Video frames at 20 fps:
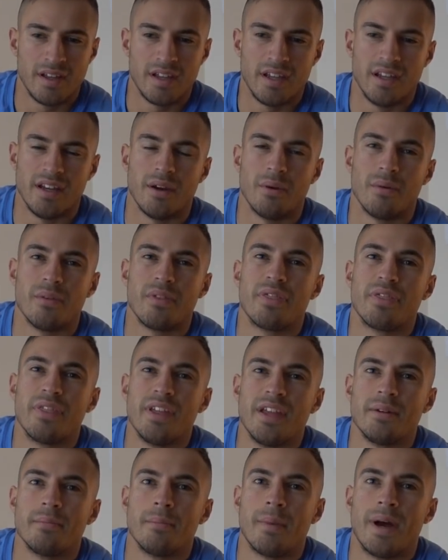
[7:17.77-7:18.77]
you know,
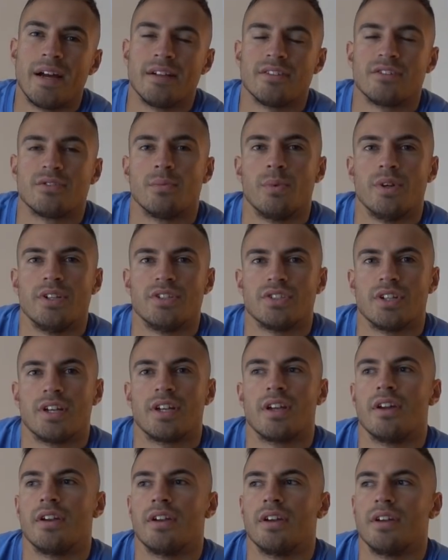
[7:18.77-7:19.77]
thin mats which are
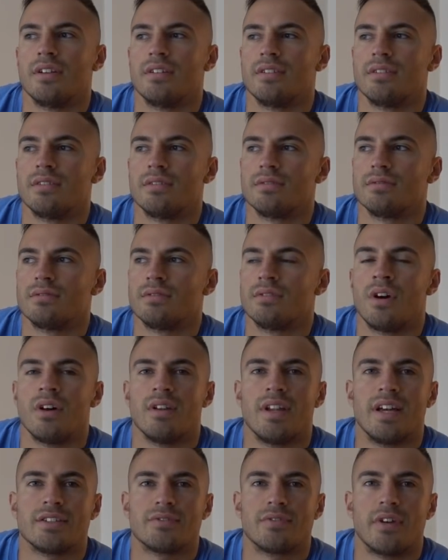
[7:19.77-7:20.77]
going to not
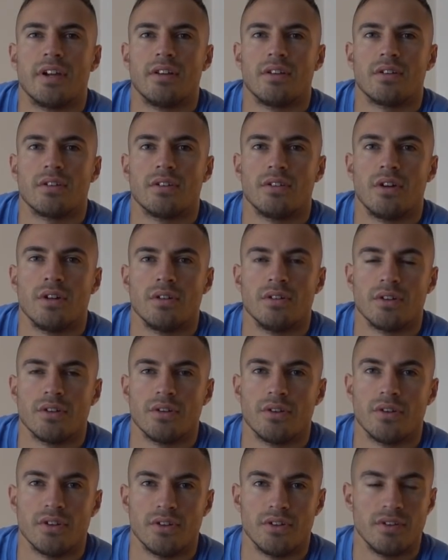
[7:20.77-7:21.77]
last very long and not look
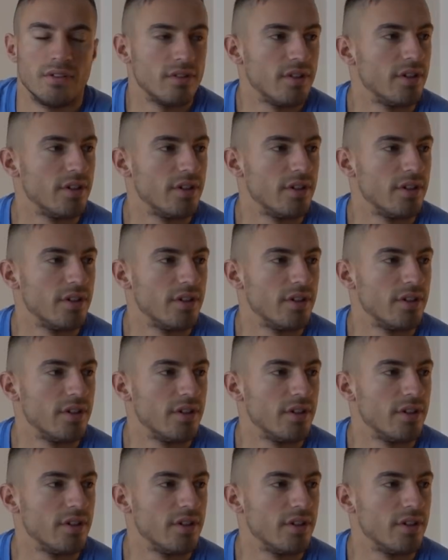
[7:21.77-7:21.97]
good.